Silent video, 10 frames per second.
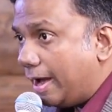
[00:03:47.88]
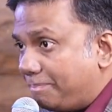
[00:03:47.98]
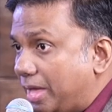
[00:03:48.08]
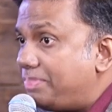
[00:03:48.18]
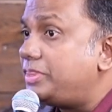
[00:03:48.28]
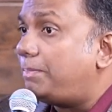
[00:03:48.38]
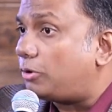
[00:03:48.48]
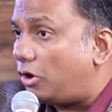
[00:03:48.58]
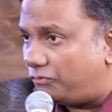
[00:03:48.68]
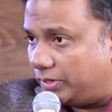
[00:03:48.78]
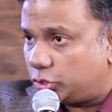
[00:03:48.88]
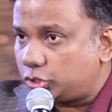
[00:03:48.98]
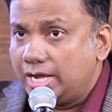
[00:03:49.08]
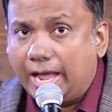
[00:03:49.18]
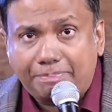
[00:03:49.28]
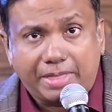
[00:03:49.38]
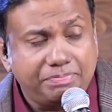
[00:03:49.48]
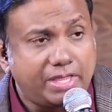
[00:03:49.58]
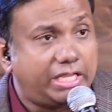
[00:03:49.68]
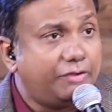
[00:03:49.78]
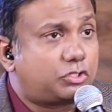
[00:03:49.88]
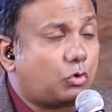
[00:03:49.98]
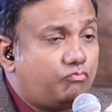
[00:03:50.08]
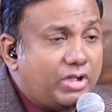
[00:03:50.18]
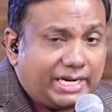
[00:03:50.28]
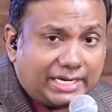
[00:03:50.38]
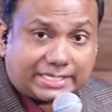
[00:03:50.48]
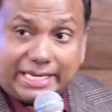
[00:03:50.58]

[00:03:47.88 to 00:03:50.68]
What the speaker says: and then the prophets, and then the gifts of various